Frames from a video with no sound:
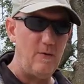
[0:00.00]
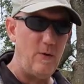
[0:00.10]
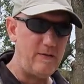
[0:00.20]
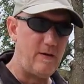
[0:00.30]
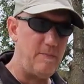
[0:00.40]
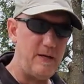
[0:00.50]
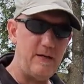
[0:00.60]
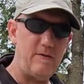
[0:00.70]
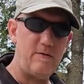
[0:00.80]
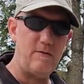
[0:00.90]
Wet sump
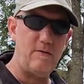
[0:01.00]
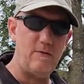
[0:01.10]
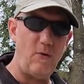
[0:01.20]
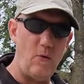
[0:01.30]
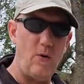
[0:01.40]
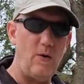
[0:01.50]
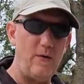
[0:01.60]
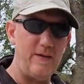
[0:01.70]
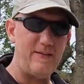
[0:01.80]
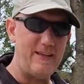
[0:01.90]
means the
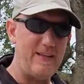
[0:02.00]
oil is